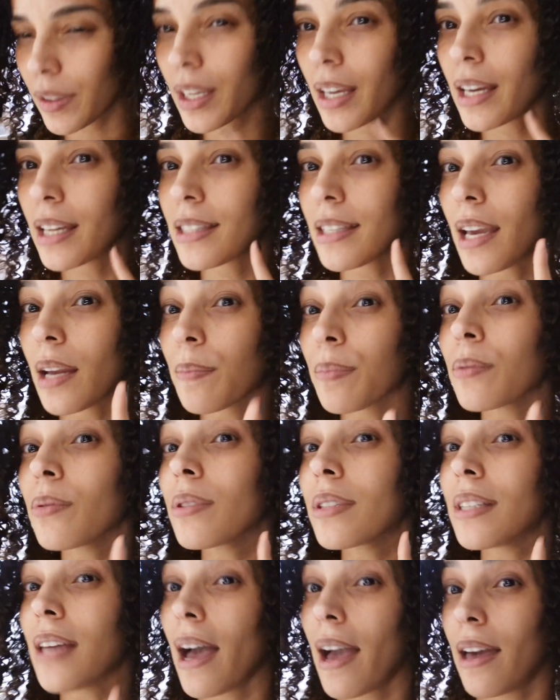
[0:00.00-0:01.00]

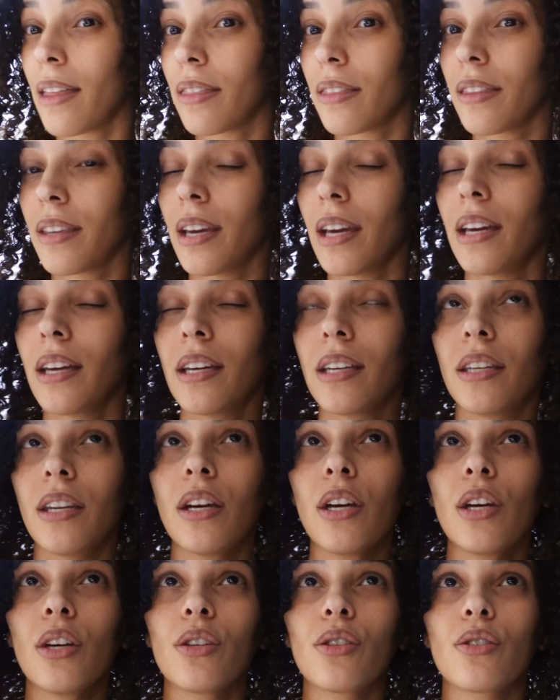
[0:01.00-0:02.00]
10th, and
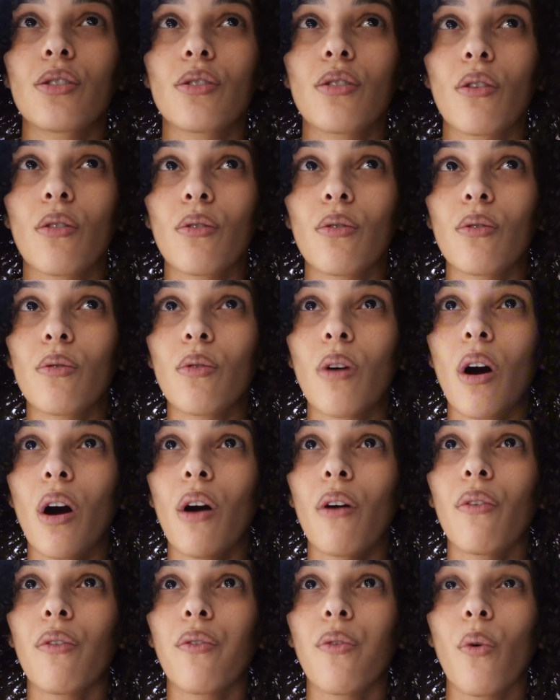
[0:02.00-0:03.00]
so
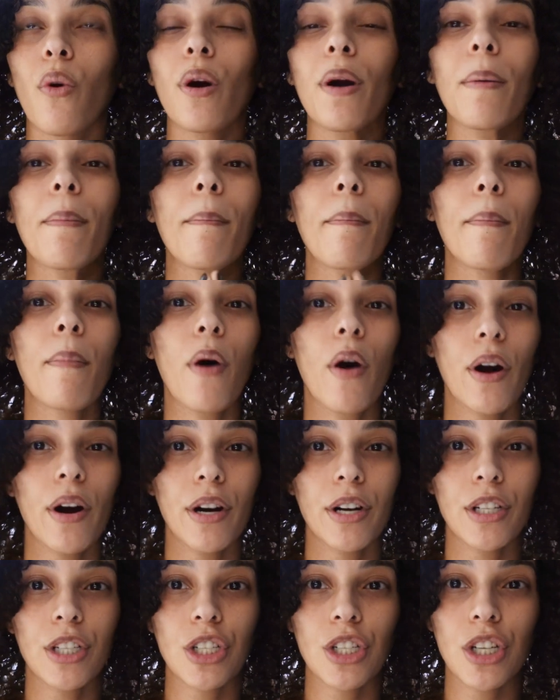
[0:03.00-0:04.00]
for
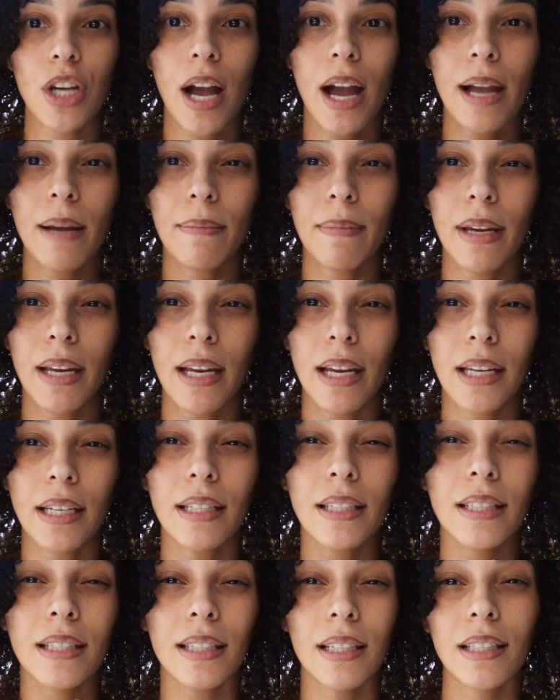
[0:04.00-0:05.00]
March I made
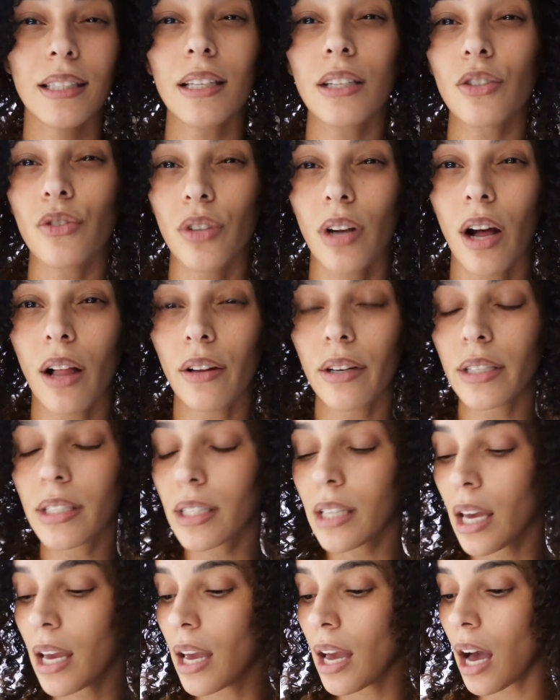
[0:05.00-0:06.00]
$600.
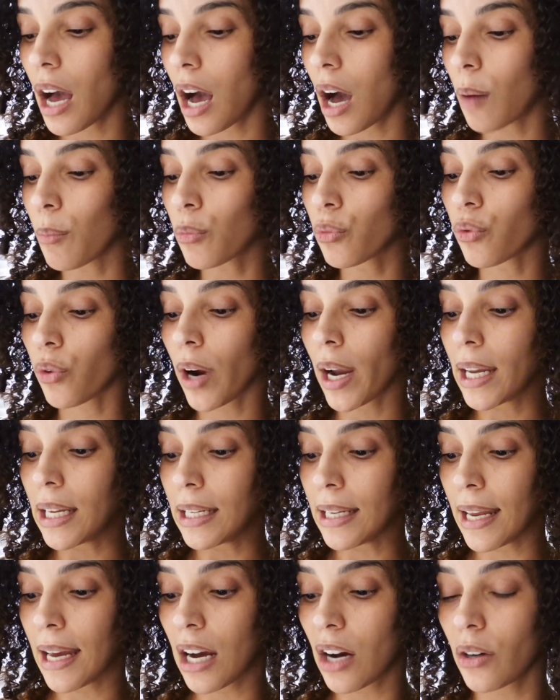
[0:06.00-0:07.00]
Right
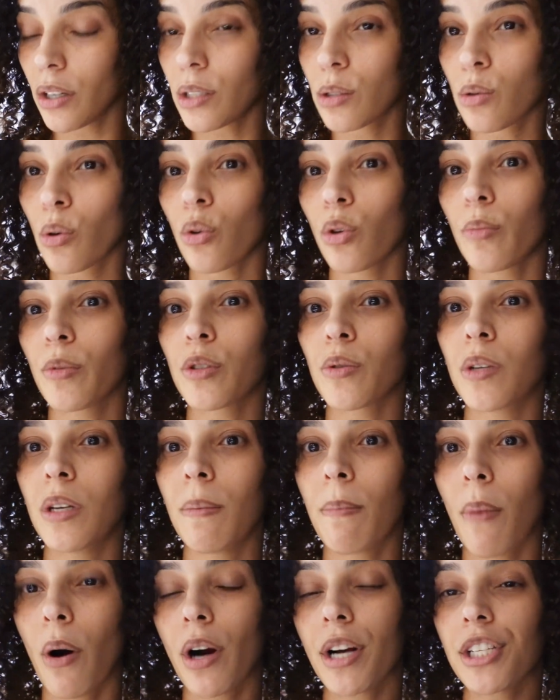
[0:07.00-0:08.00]
now in total between
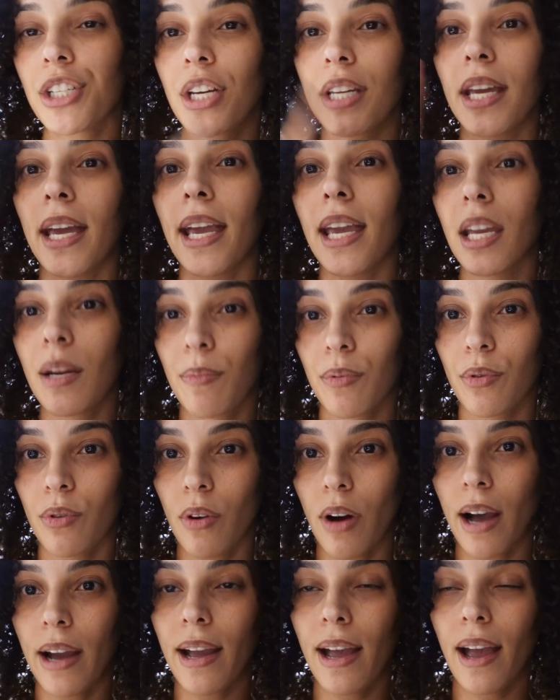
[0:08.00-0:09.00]
March and April
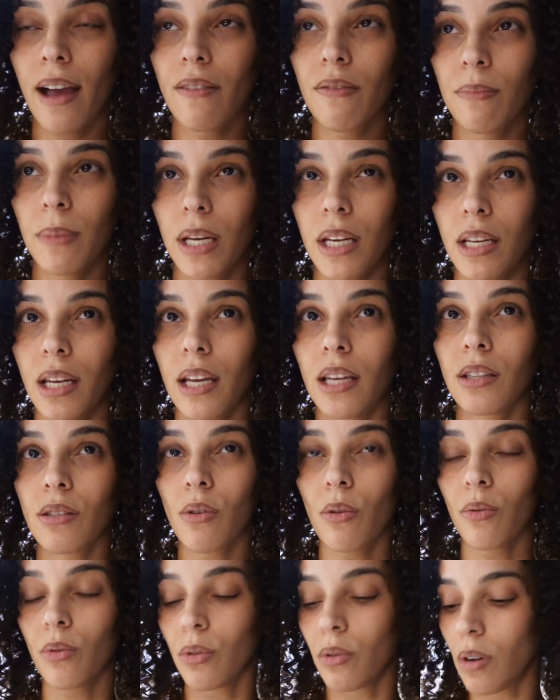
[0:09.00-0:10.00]
I have made a
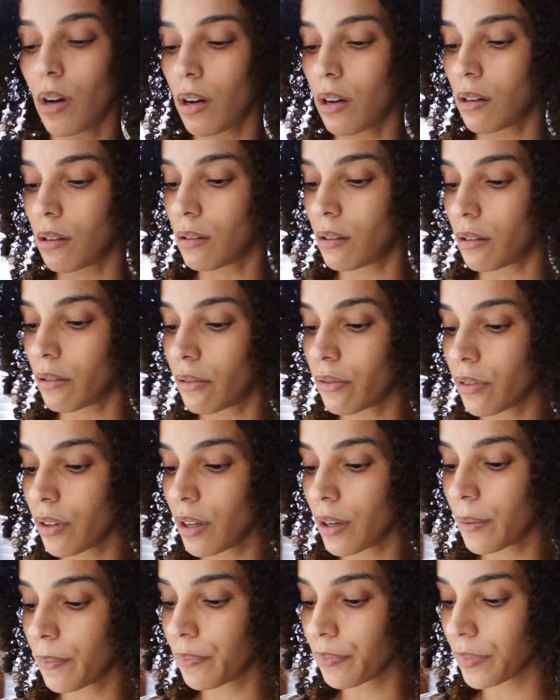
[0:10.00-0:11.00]
total of,
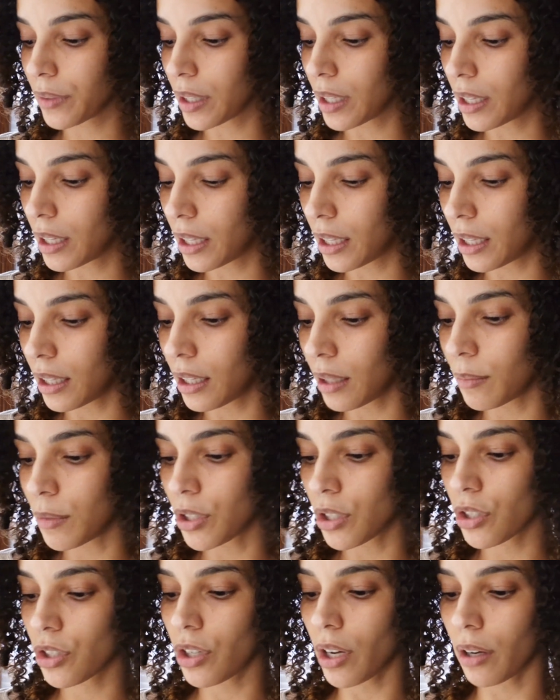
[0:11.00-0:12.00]
let me
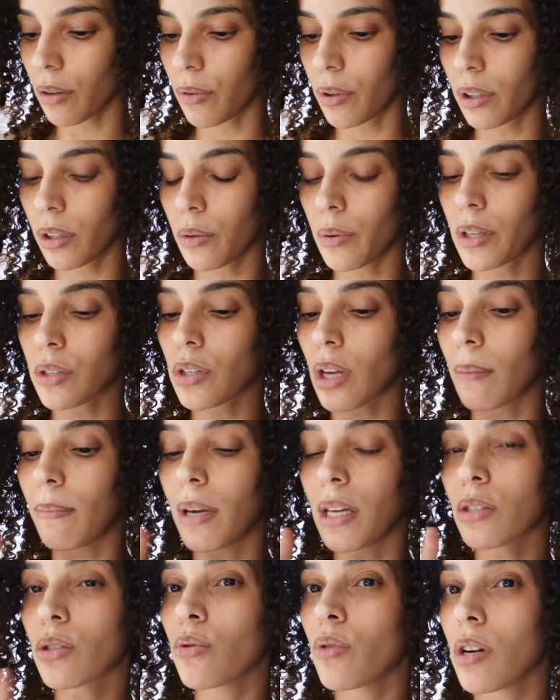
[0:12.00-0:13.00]
just check really quick. So I
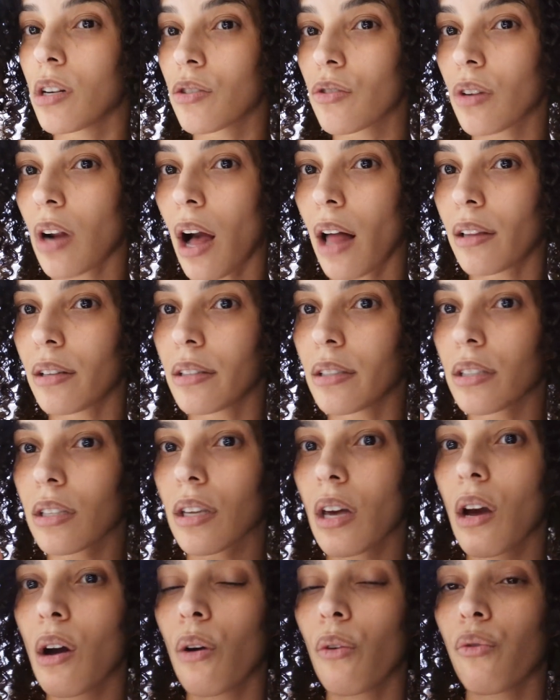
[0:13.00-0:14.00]
made $200
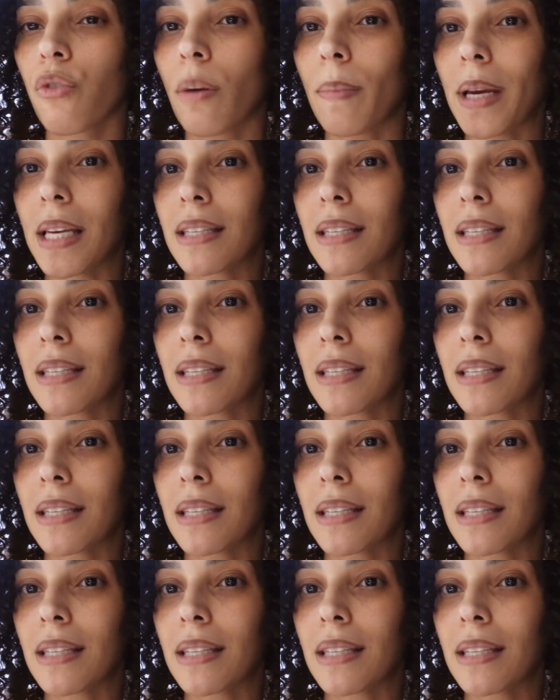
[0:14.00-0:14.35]
from a